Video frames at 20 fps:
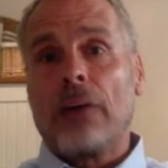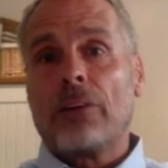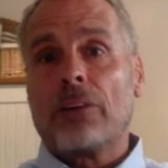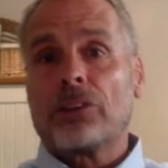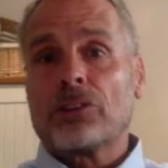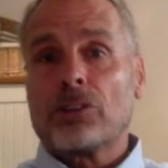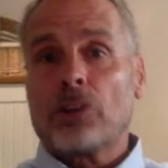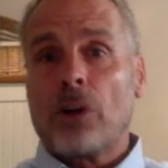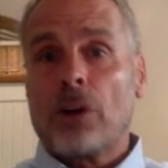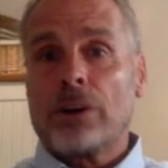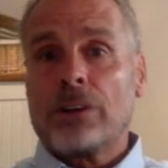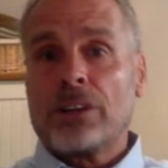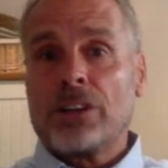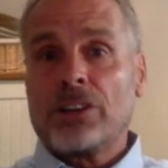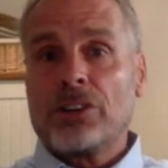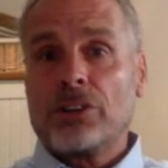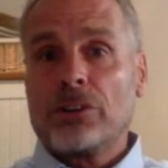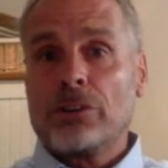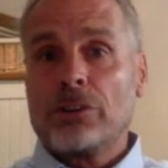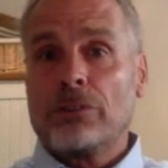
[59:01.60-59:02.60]
the scar
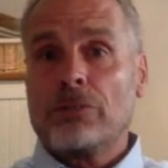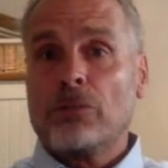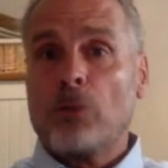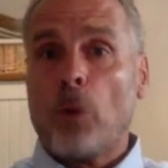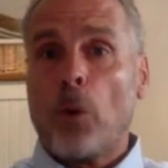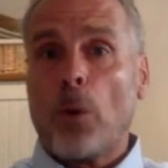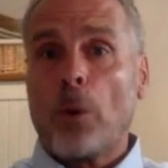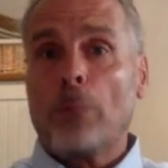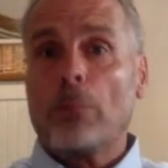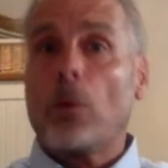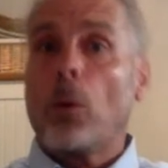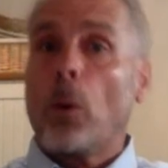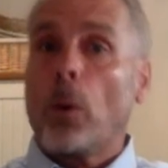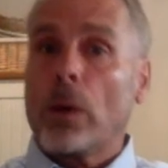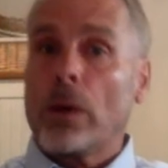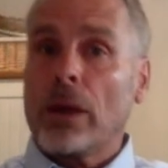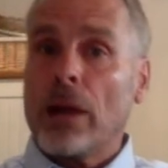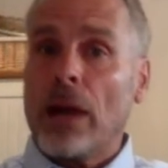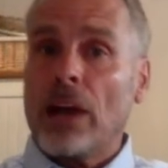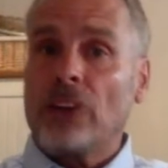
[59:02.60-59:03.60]
tissue to form,
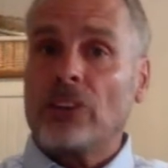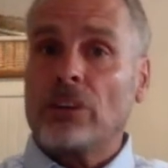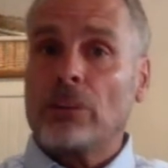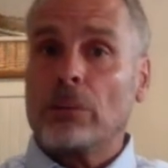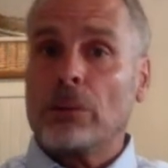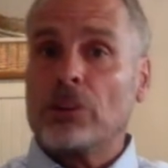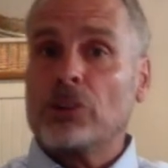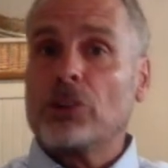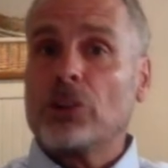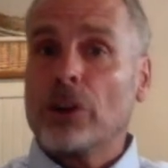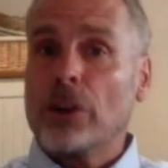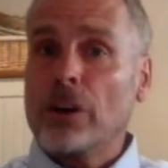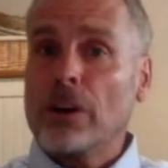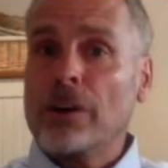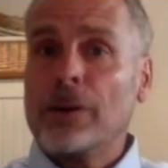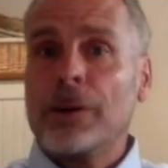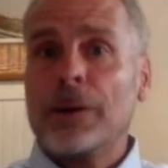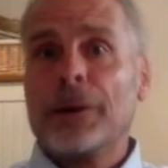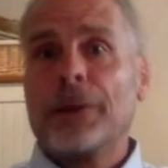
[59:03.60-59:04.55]
organize, and mature.